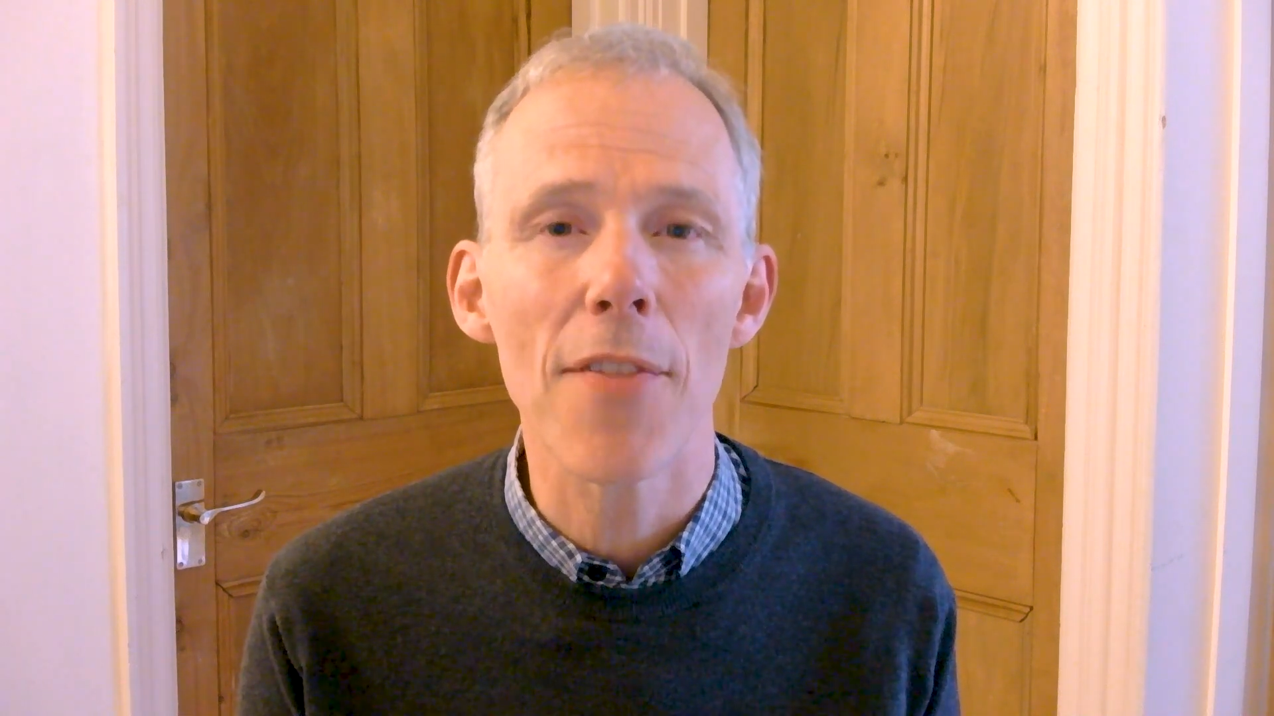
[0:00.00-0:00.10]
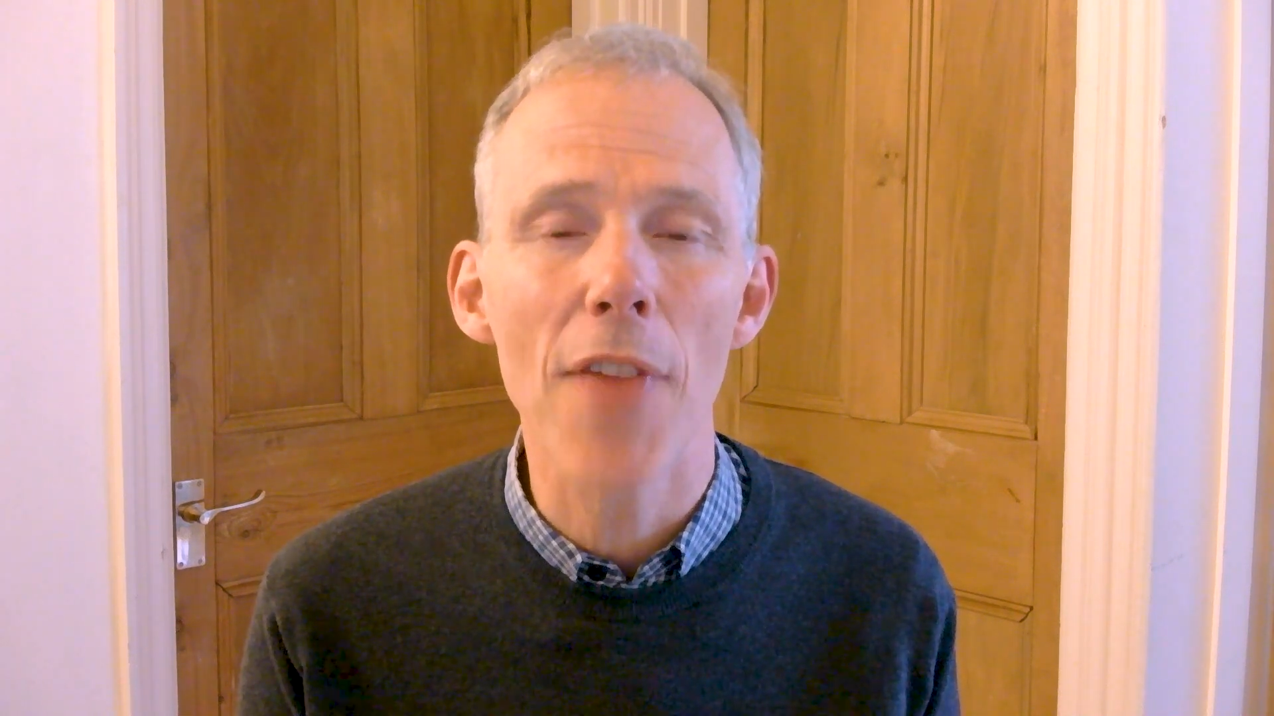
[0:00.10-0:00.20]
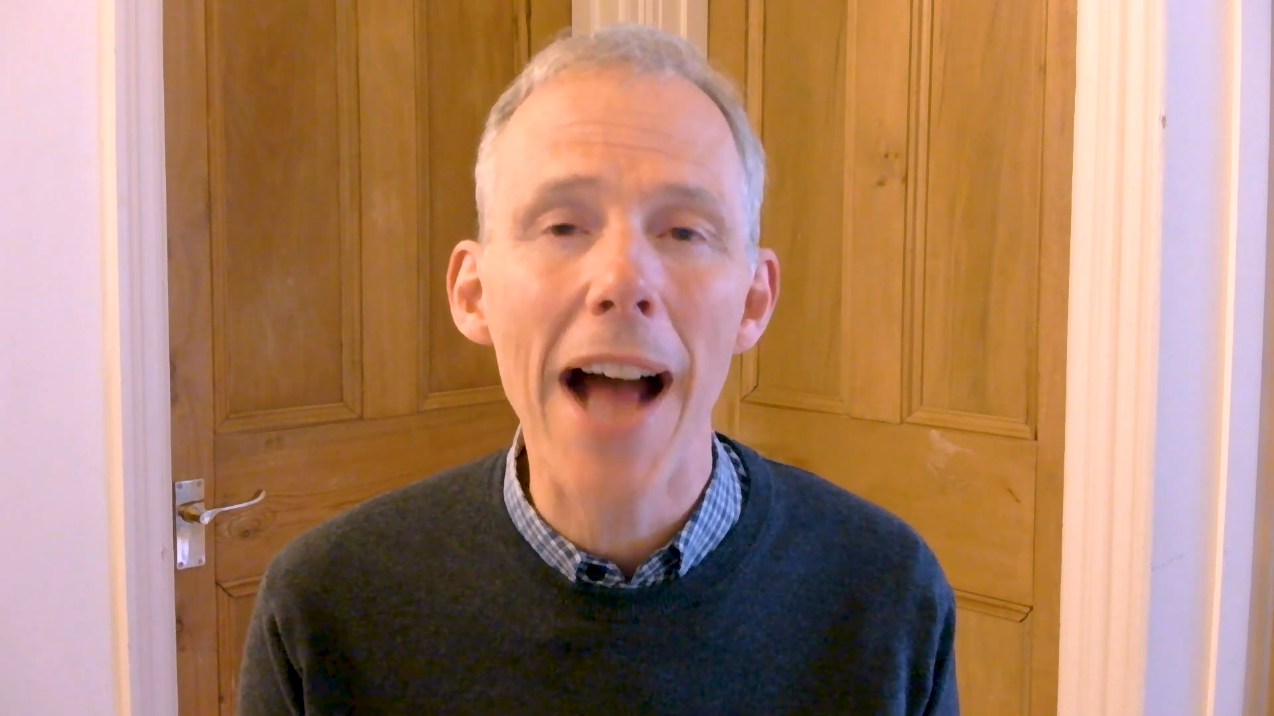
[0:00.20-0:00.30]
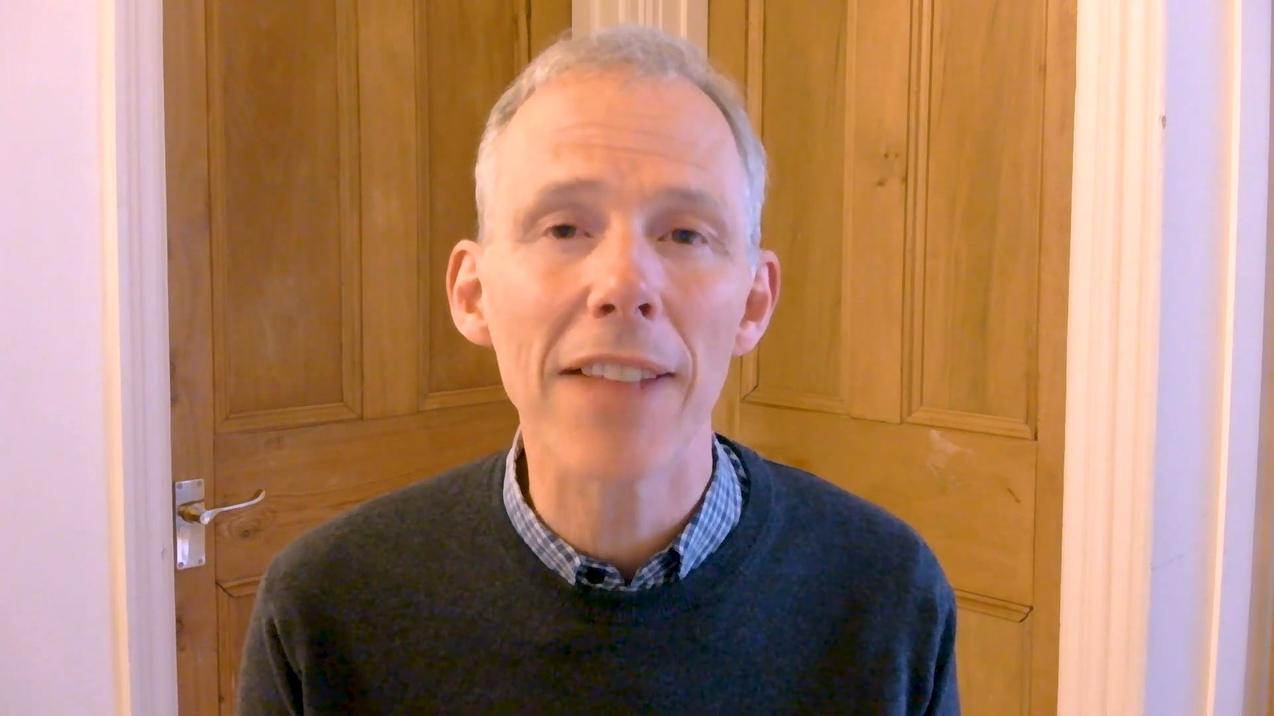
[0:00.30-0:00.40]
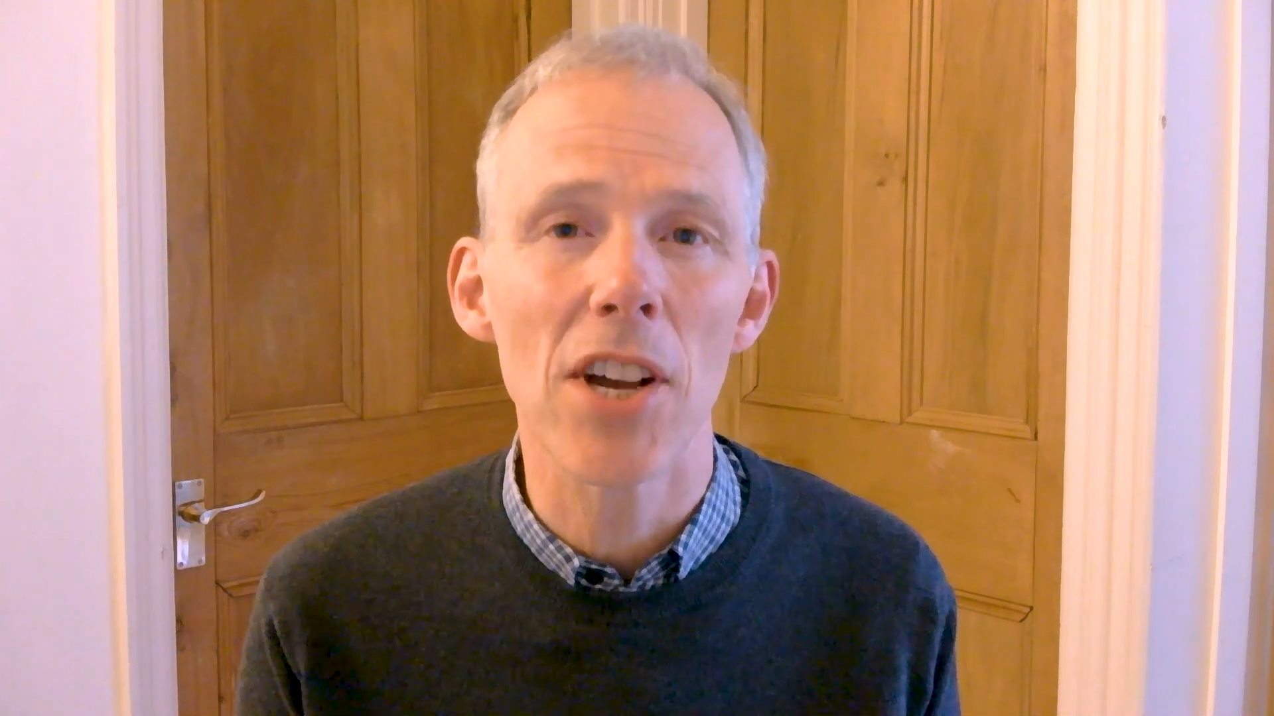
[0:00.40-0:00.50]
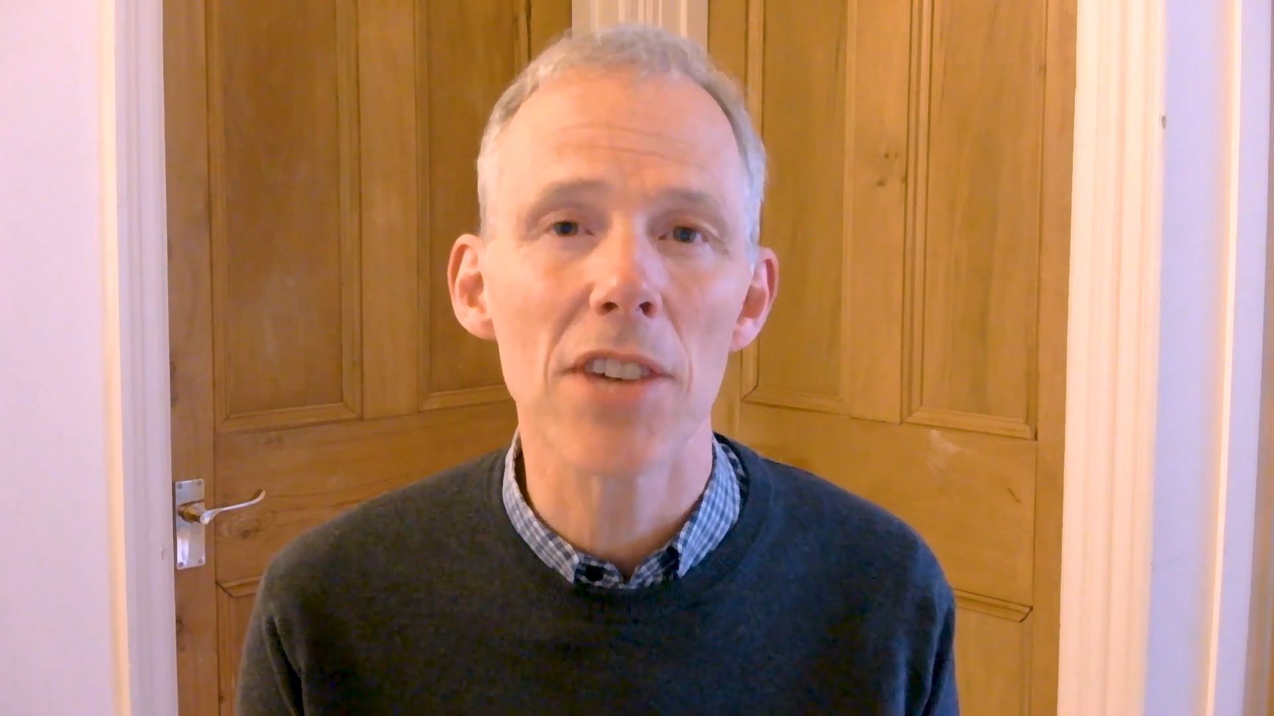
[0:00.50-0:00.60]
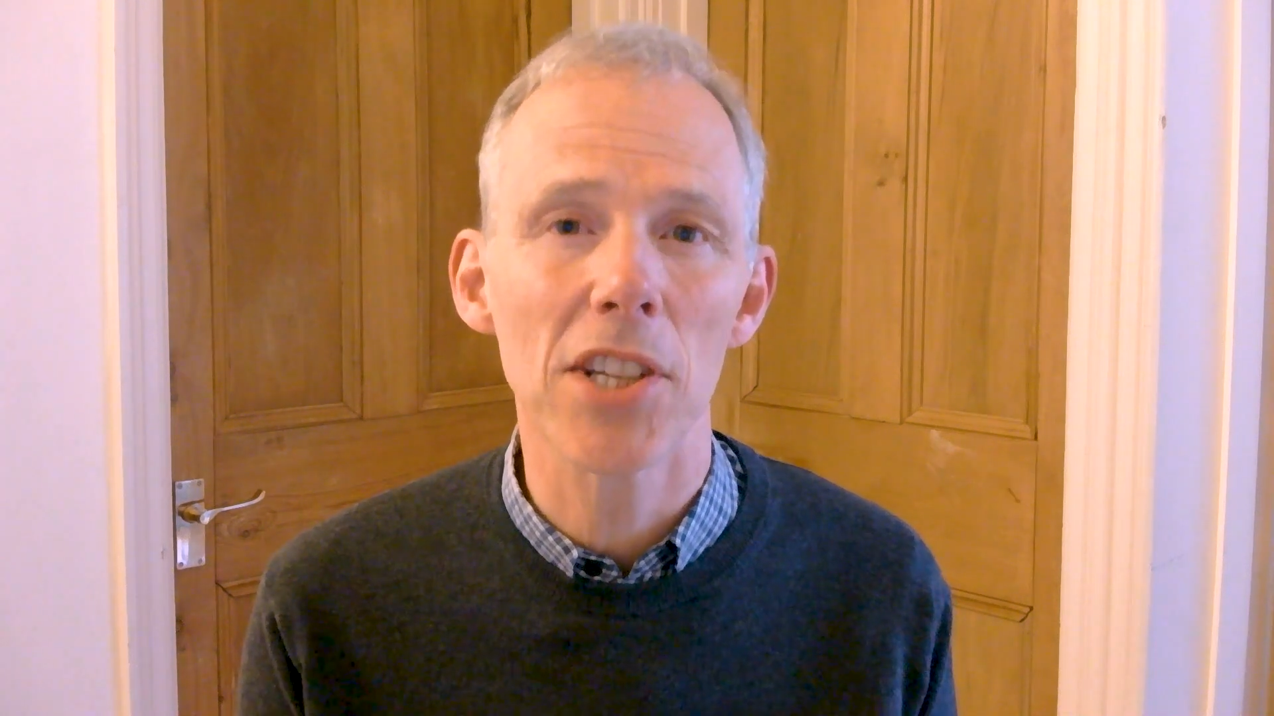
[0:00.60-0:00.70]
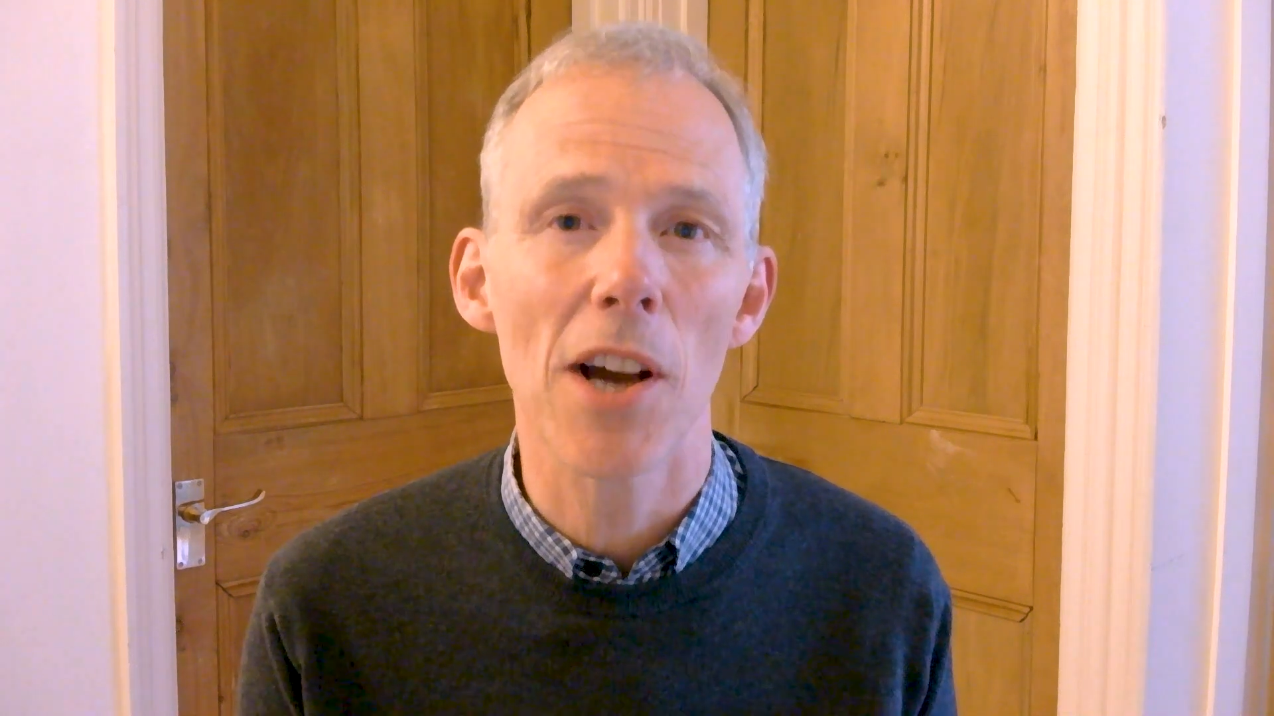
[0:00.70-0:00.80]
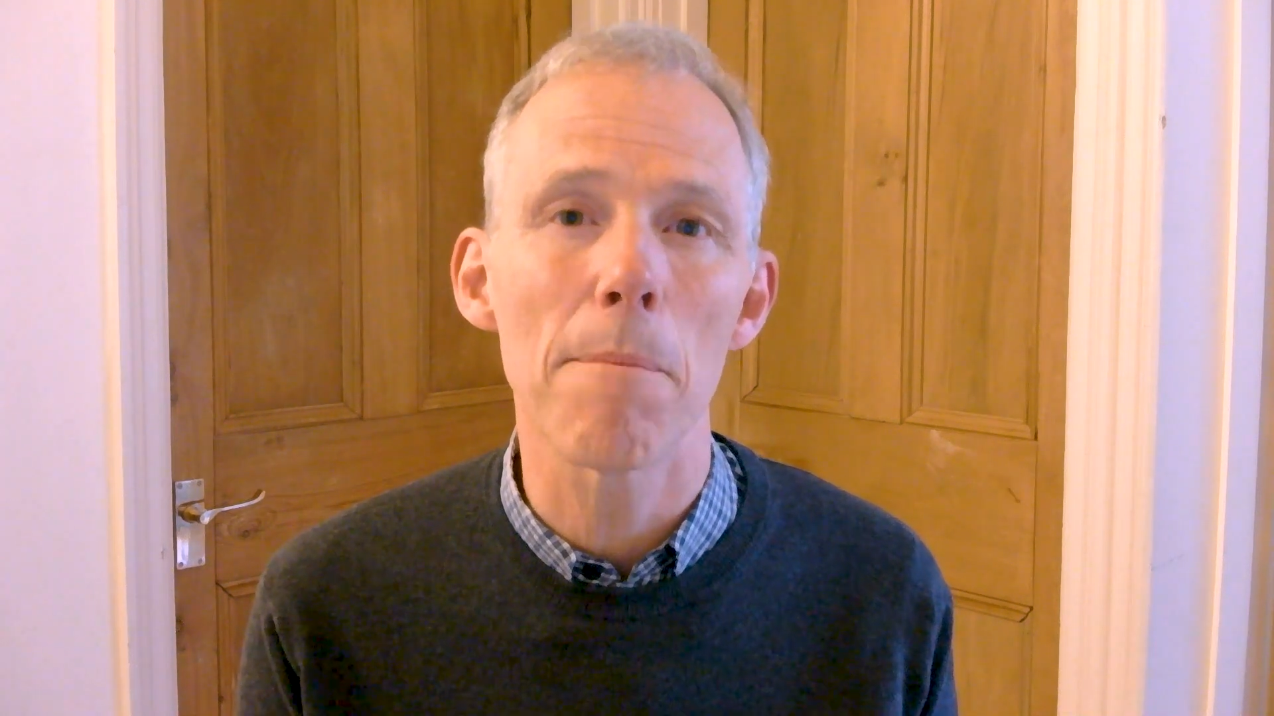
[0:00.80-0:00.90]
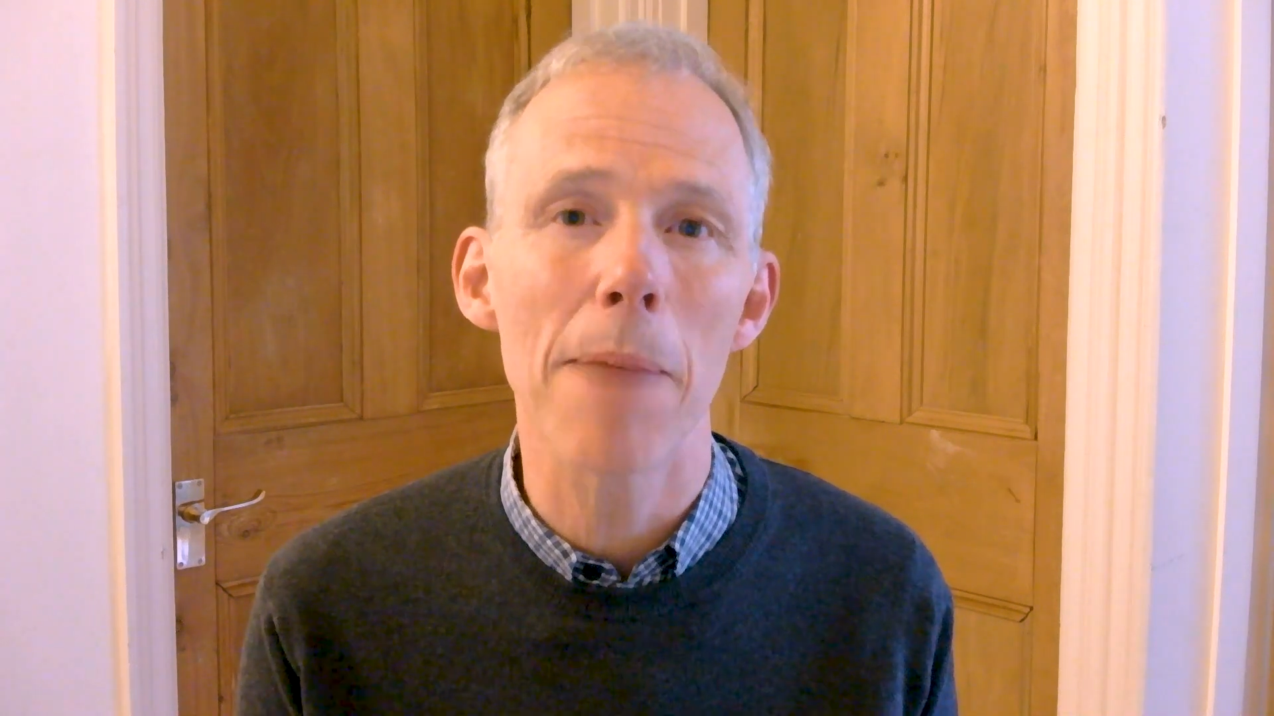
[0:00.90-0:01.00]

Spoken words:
that does come